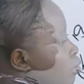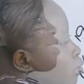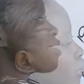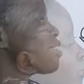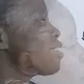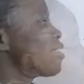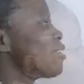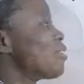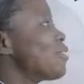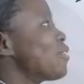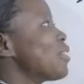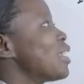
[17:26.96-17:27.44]

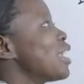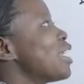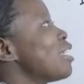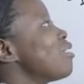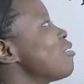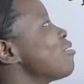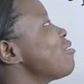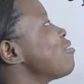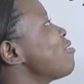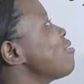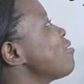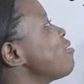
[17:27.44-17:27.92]
So we
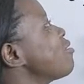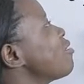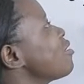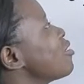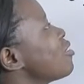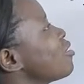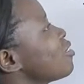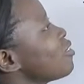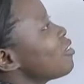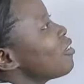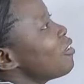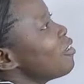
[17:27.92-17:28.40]
have
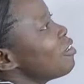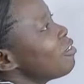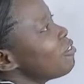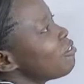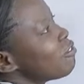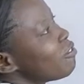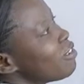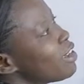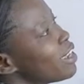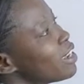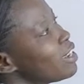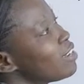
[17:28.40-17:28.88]
to
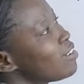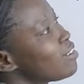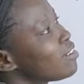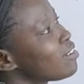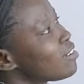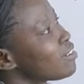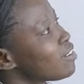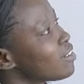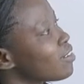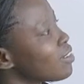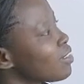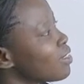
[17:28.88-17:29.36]
convert
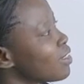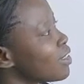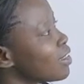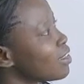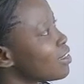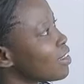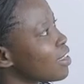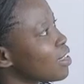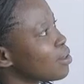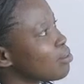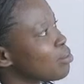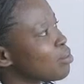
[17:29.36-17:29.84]
the
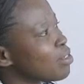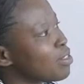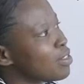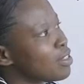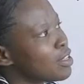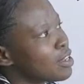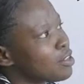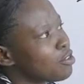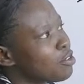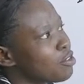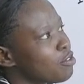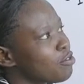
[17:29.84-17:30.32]
times
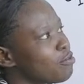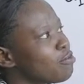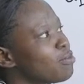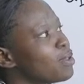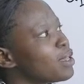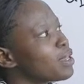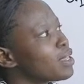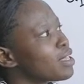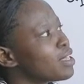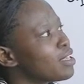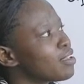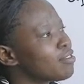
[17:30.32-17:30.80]
that we've
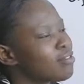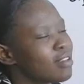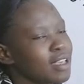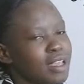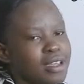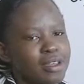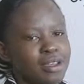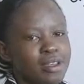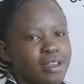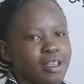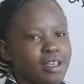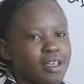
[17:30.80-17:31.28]
been
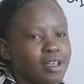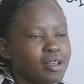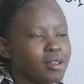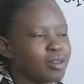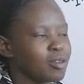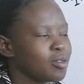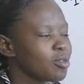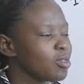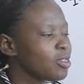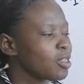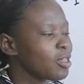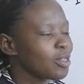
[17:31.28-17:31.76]
given
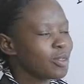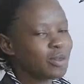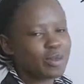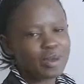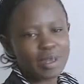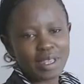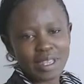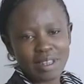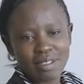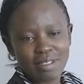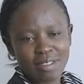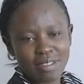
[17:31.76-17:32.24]
to the
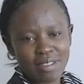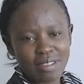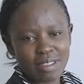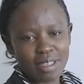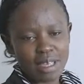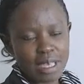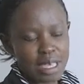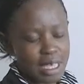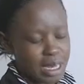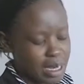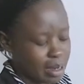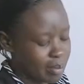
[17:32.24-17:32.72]
units
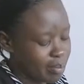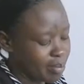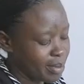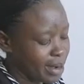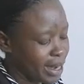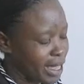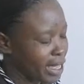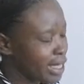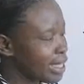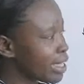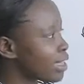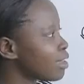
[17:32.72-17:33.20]
in
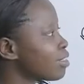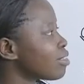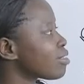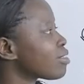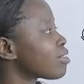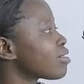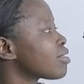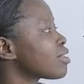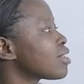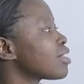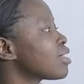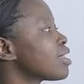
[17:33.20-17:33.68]

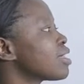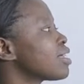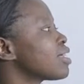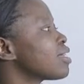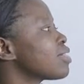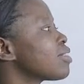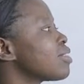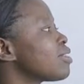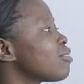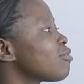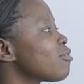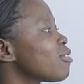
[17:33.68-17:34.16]
brackets.
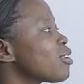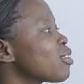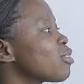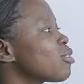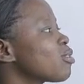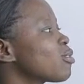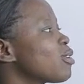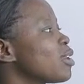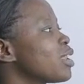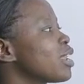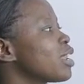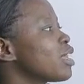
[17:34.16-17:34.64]
The
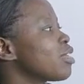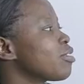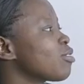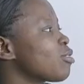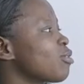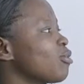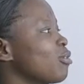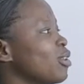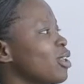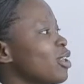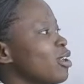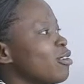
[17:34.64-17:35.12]
first one
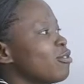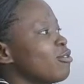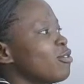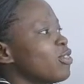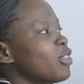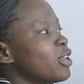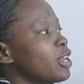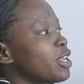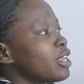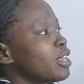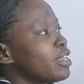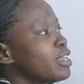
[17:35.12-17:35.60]
is we have
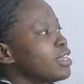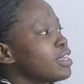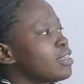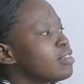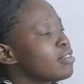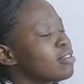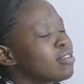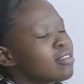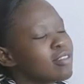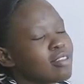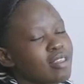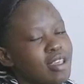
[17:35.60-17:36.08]
3
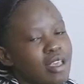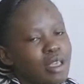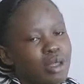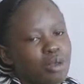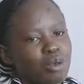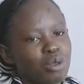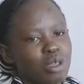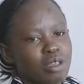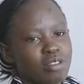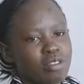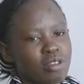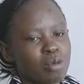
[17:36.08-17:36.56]
days,
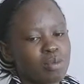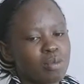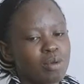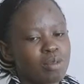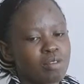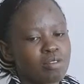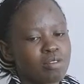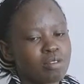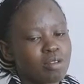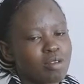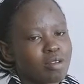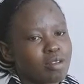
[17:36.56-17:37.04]
and we are
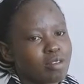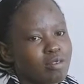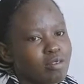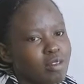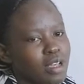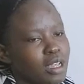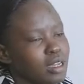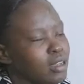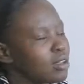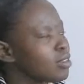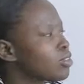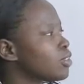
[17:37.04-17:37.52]
supposed to
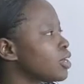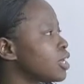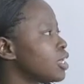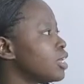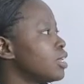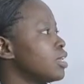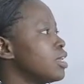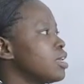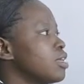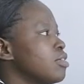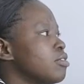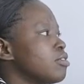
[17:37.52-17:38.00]
convert 3
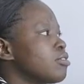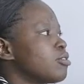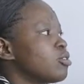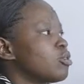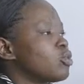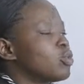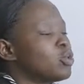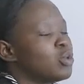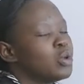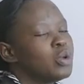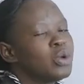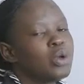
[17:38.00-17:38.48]
days
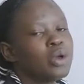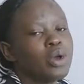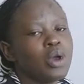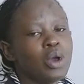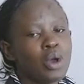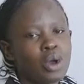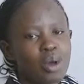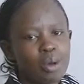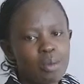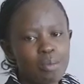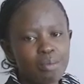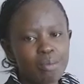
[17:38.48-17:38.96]
to
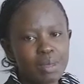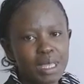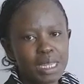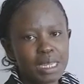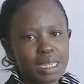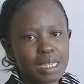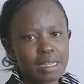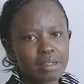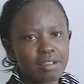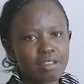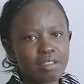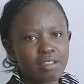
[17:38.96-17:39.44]

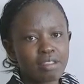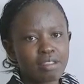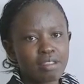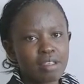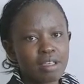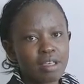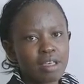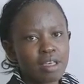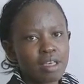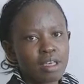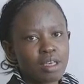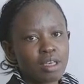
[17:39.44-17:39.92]
minutes.
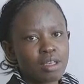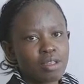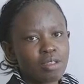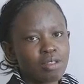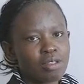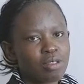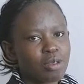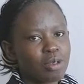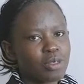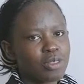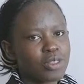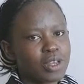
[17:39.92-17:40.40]

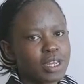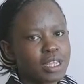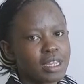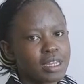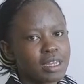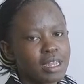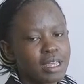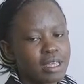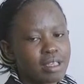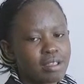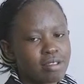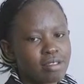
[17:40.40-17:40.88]
So 3
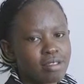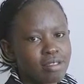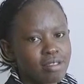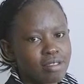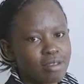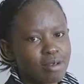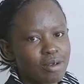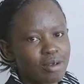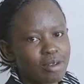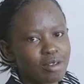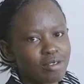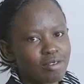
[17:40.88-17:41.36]
days
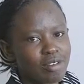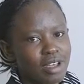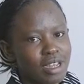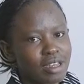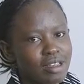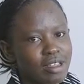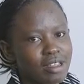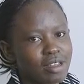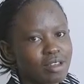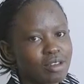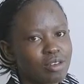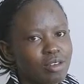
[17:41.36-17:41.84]

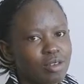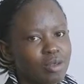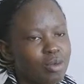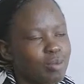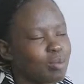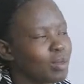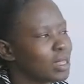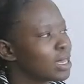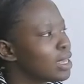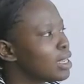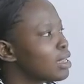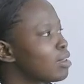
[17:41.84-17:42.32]
converted to
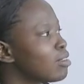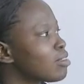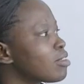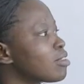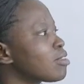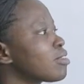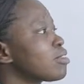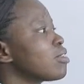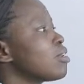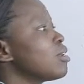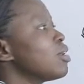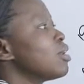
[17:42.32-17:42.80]

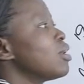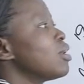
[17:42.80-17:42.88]
minutes.